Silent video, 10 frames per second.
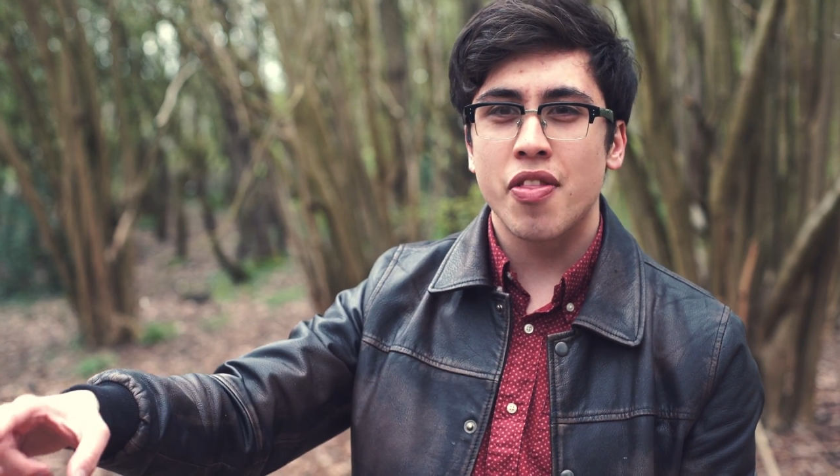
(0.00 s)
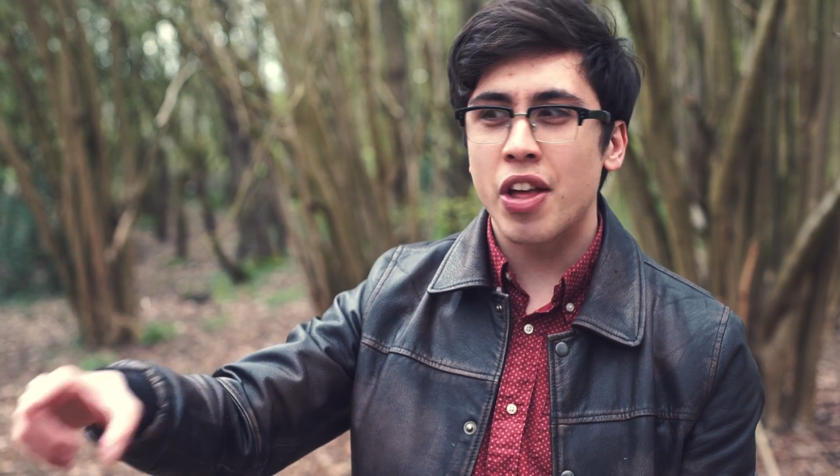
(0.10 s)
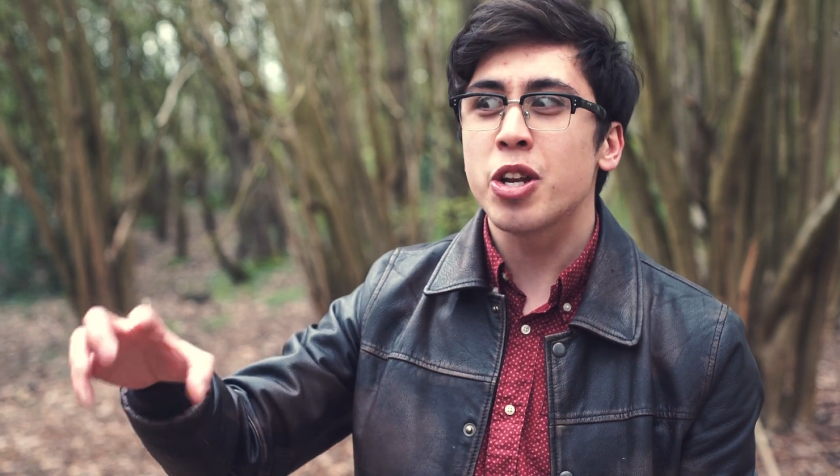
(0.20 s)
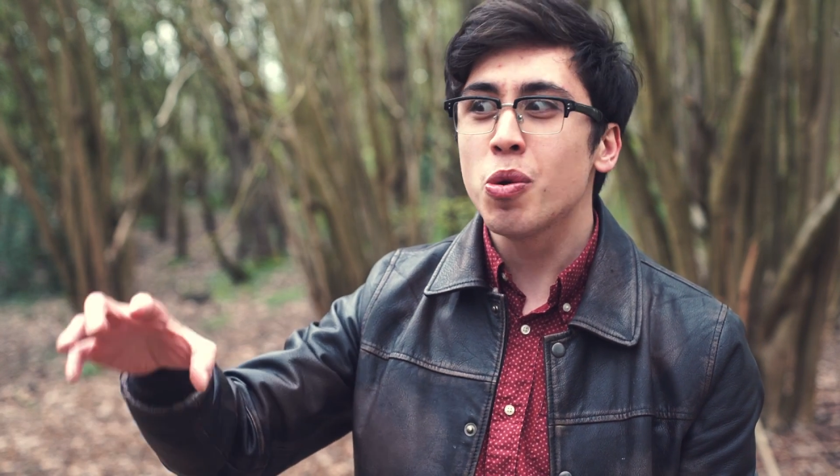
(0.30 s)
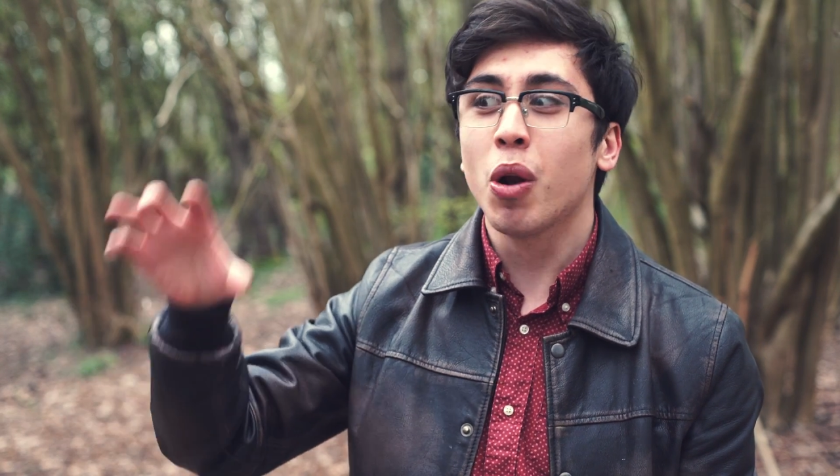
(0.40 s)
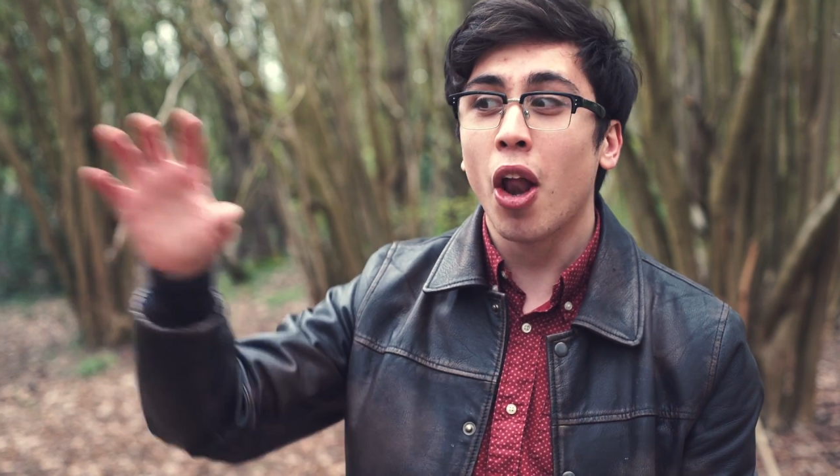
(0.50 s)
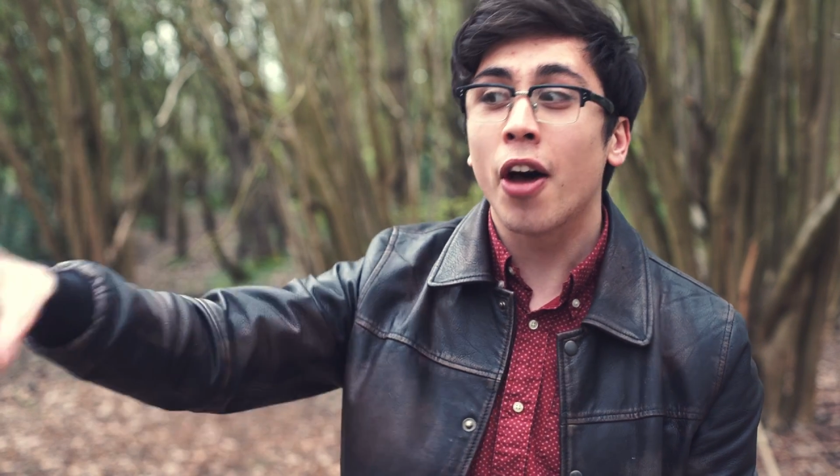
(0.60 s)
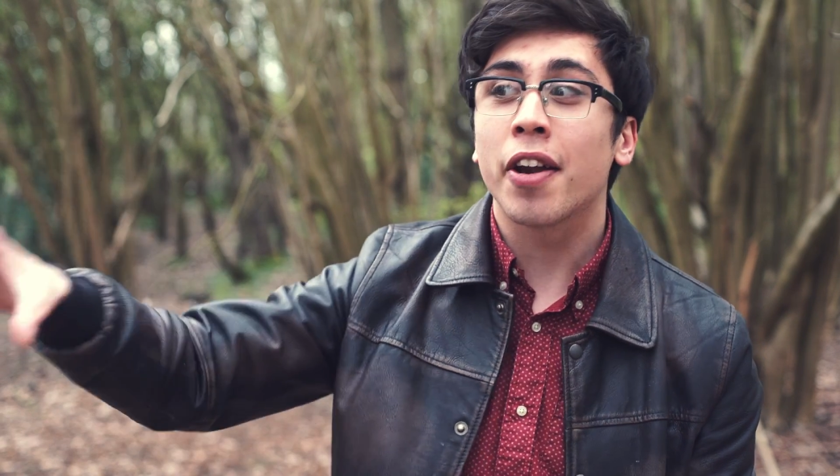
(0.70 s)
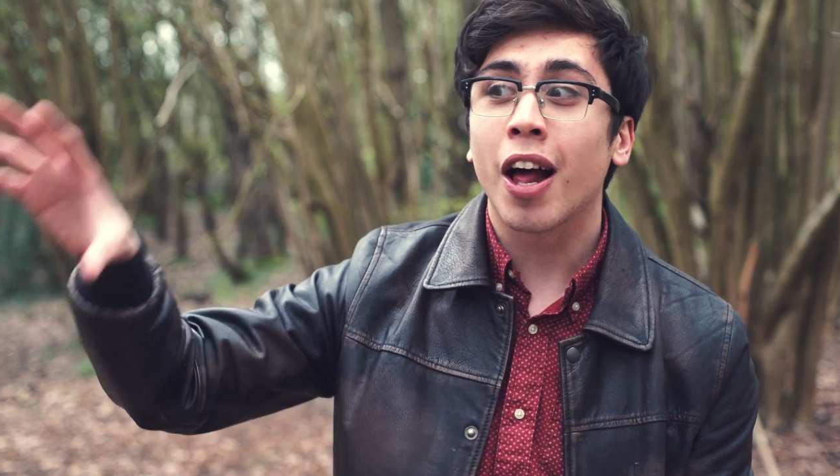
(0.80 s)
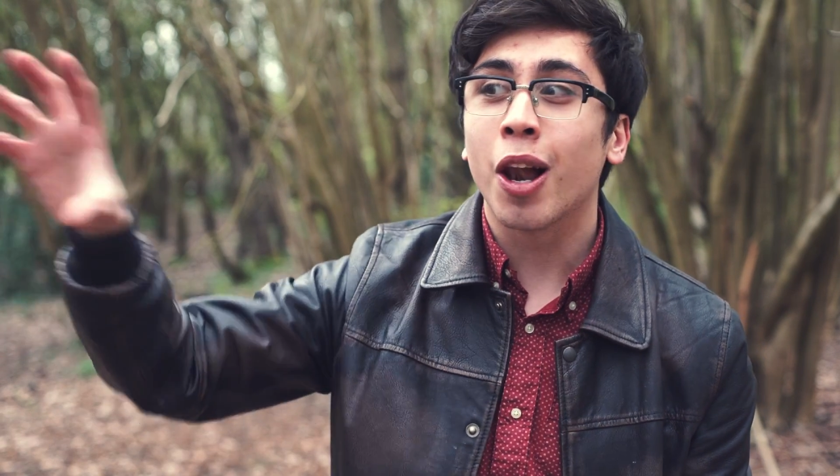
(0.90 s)
Then you
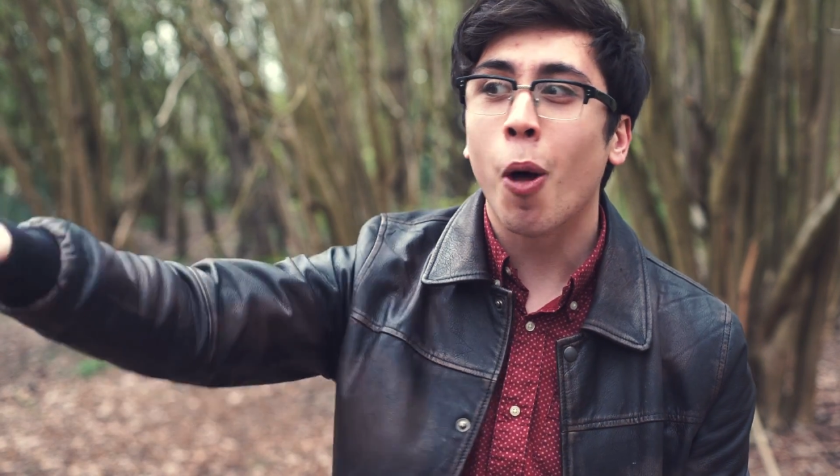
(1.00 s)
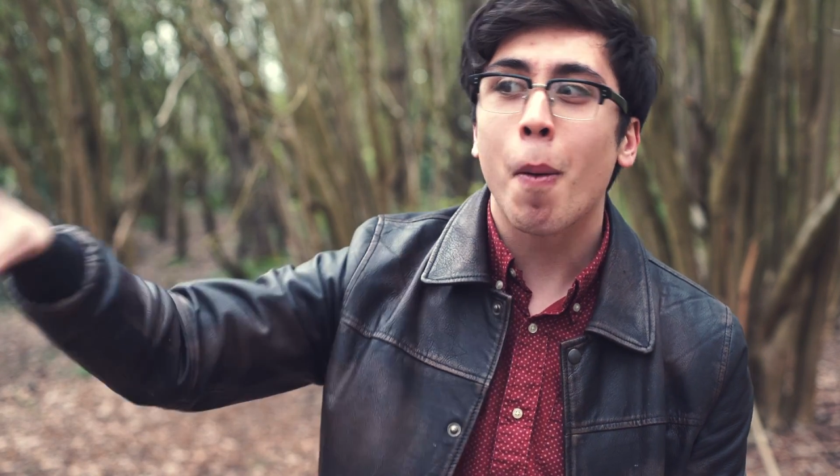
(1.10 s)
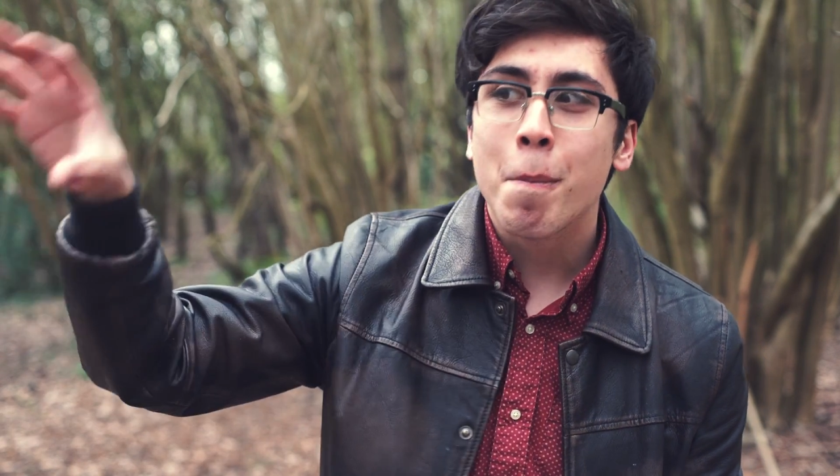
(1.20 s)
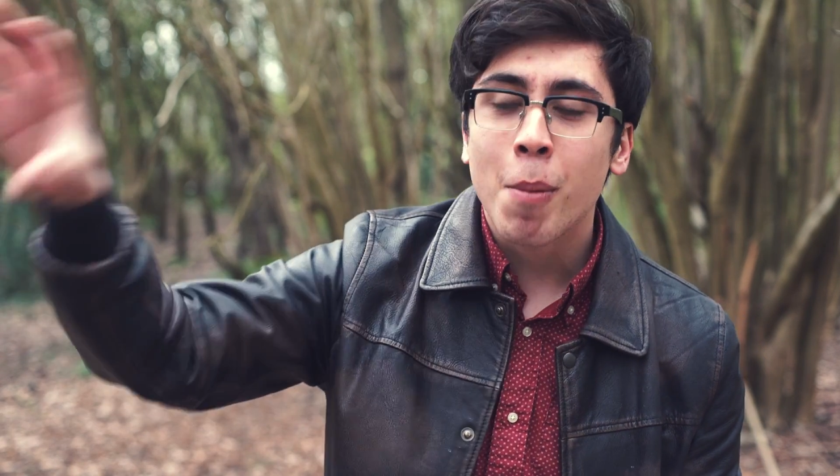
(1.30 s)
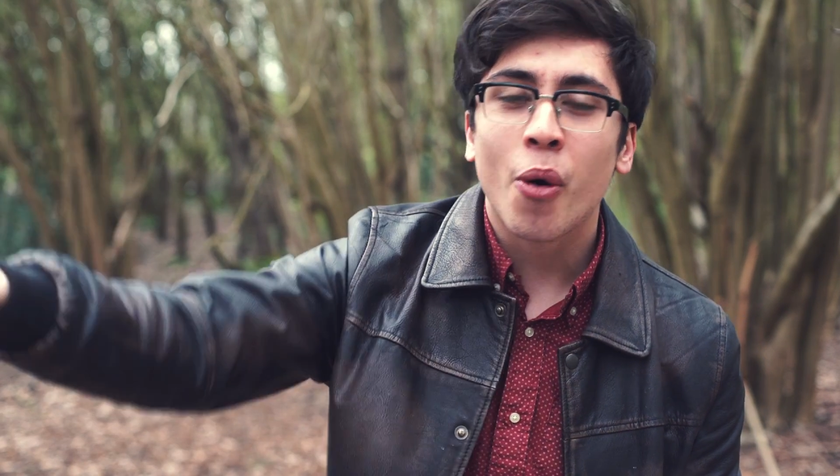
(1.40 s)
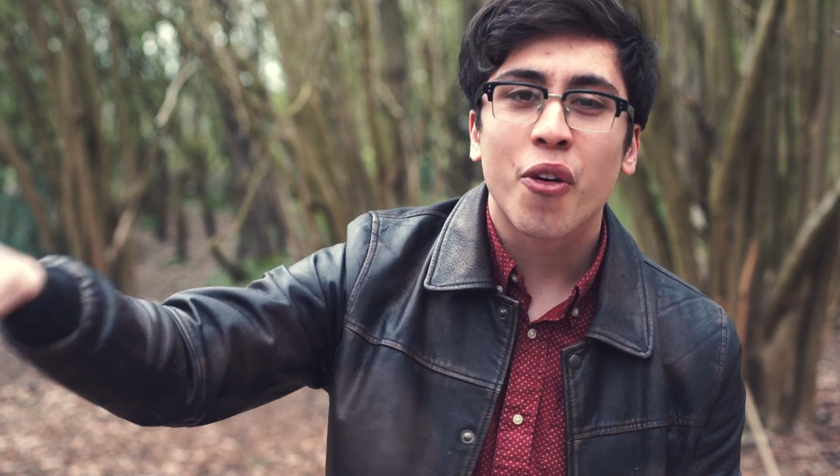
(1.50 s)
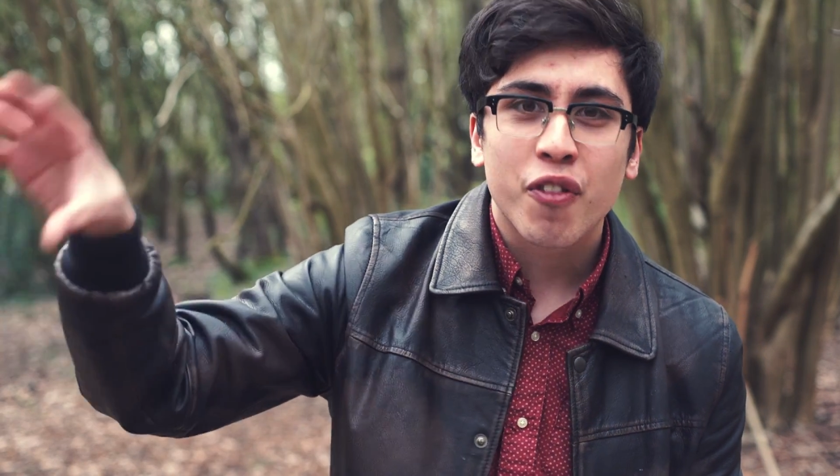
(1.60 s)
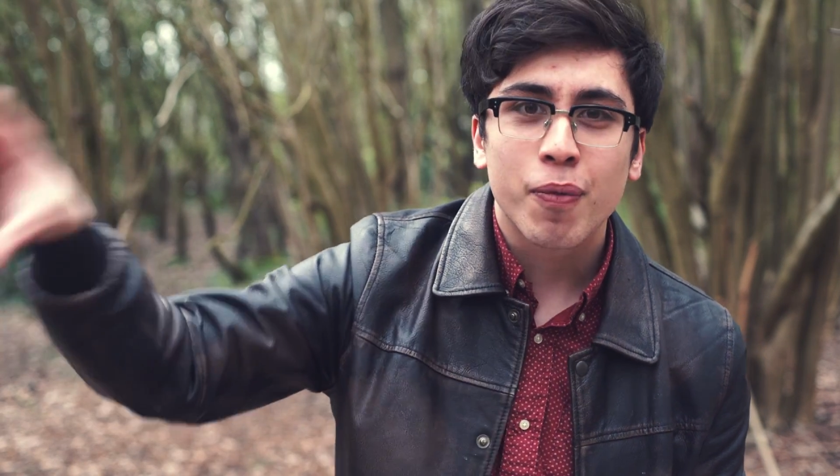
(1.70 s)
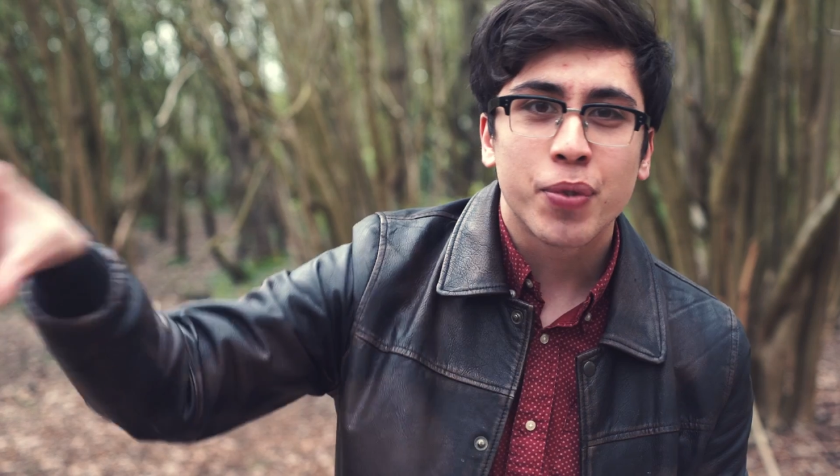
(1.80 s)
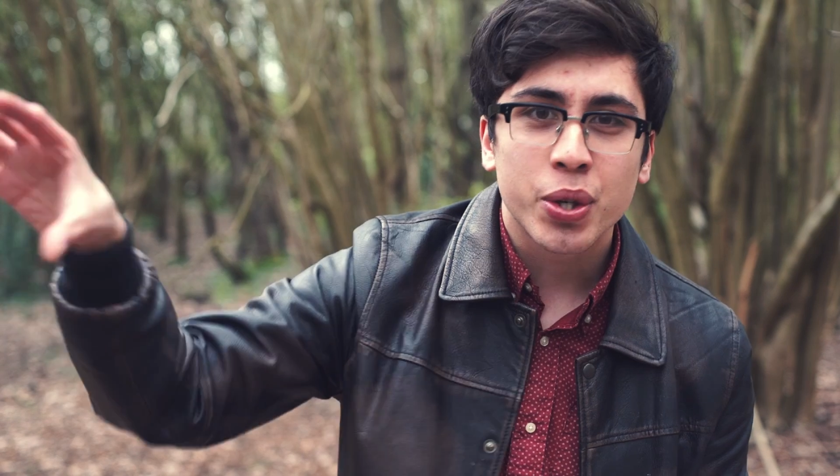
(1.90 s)
learn a lot more
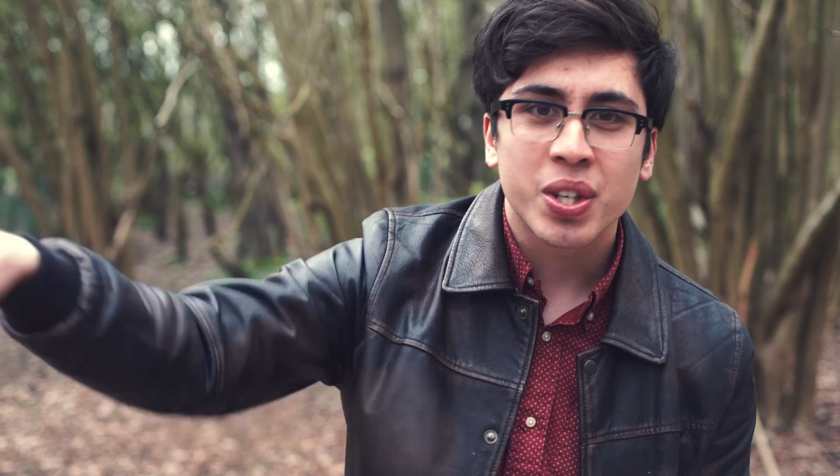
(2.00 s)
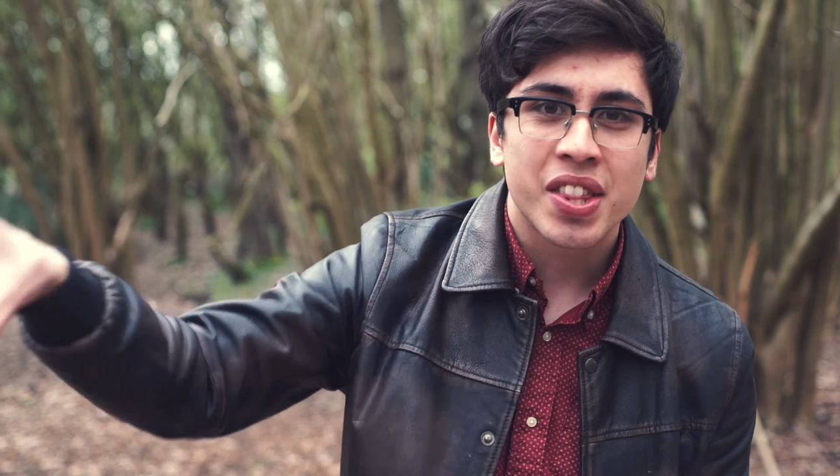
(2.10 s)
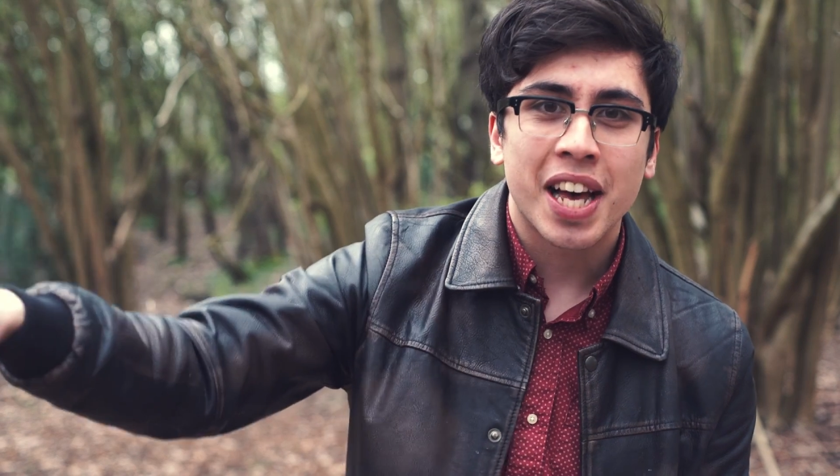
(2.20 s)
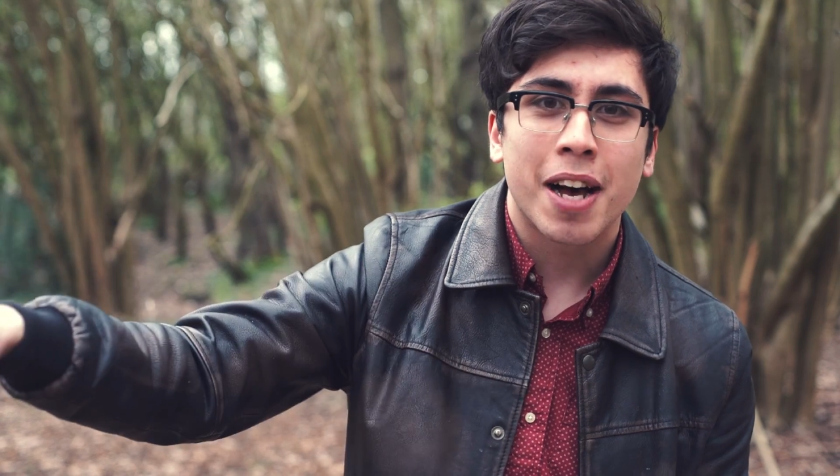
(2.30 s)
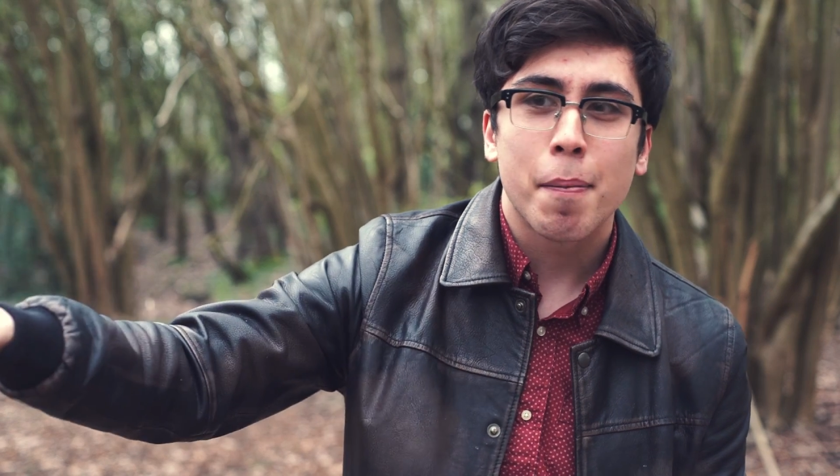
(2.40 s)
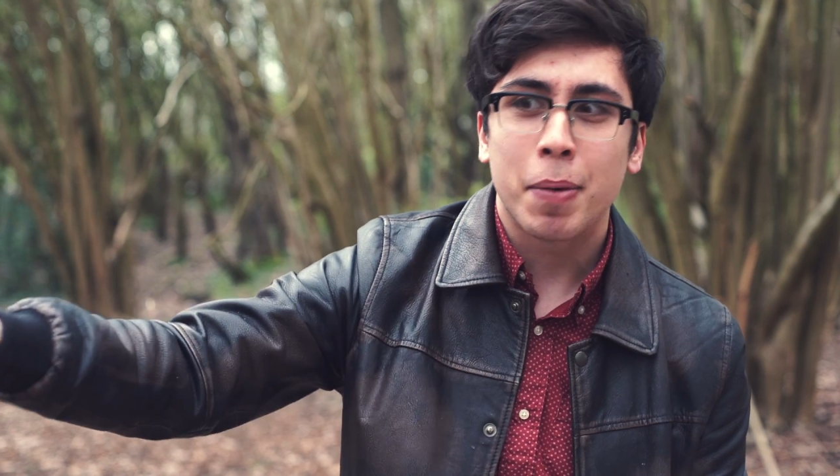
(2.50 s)
from doing that.